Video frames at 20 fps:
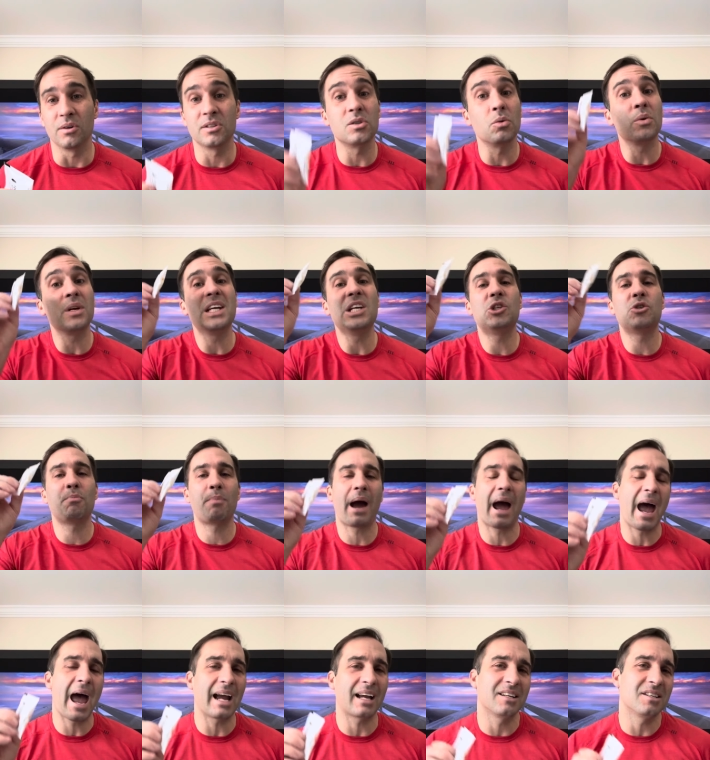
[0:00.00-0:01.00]
So each
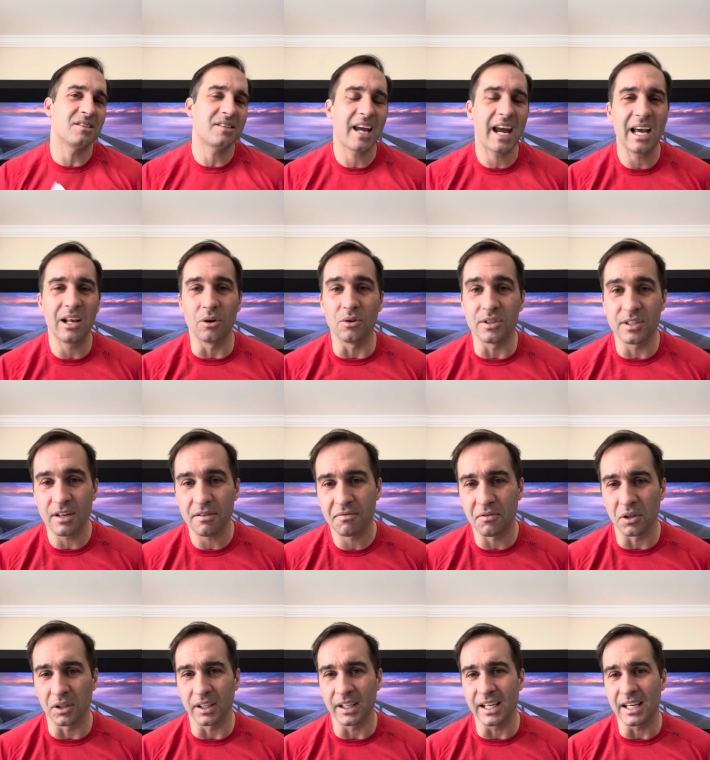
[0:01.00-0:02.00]
pack is tailored
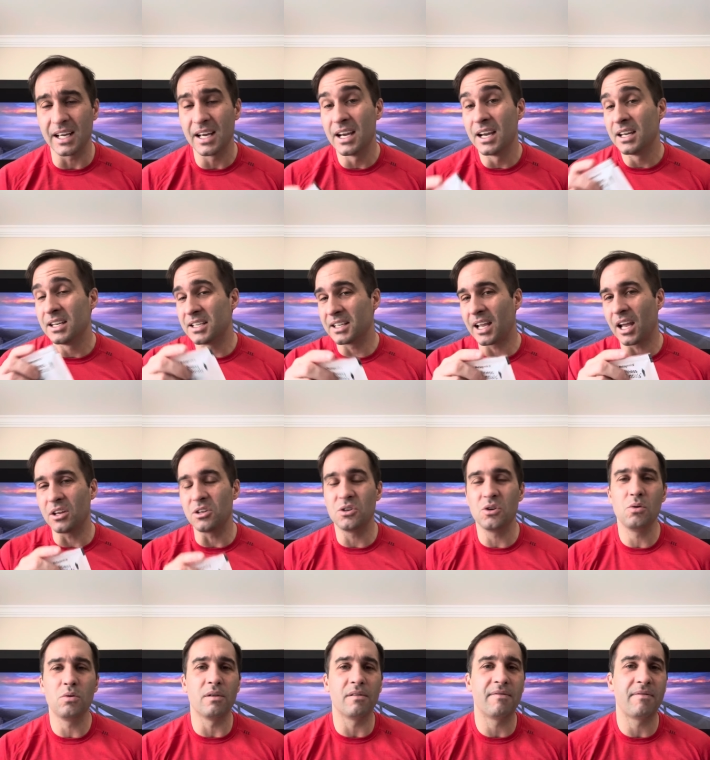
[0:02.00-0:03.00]
differently to get
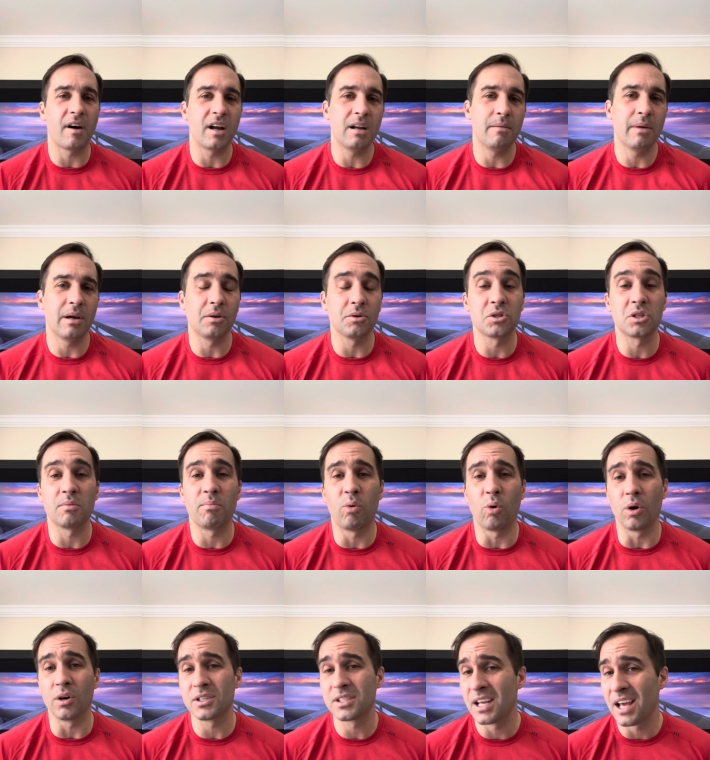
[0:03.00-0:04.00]
you the fundamental
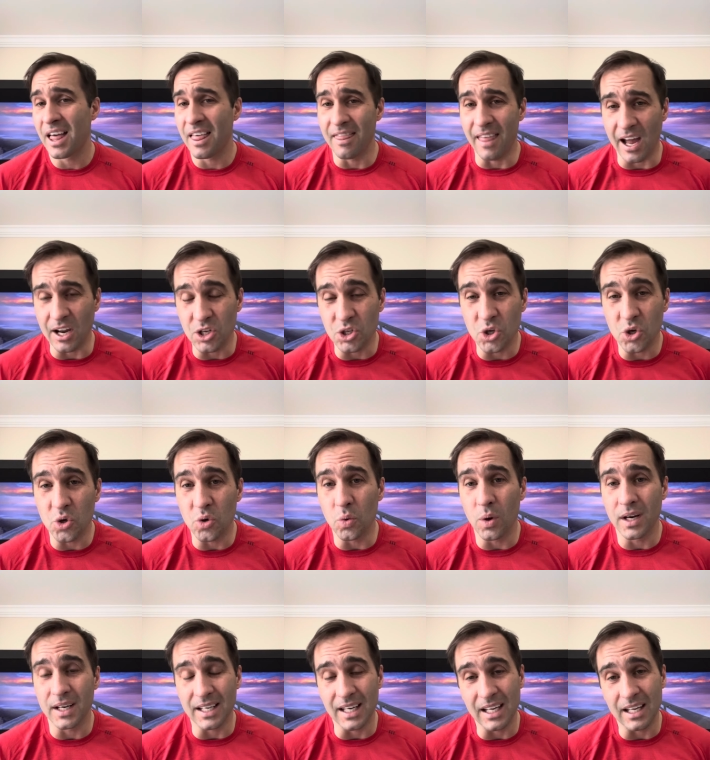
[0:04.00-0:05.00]
supports that you
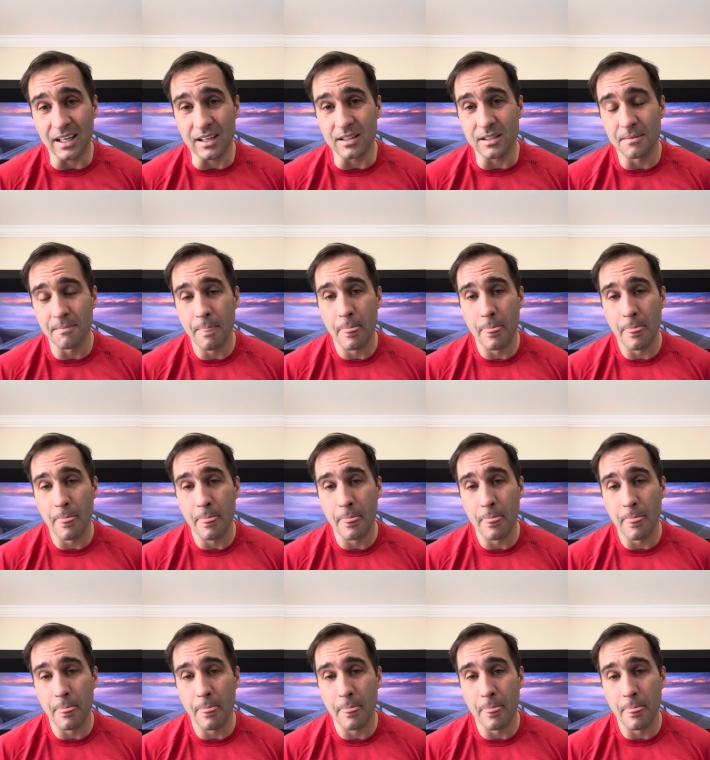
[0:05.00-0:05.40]
need.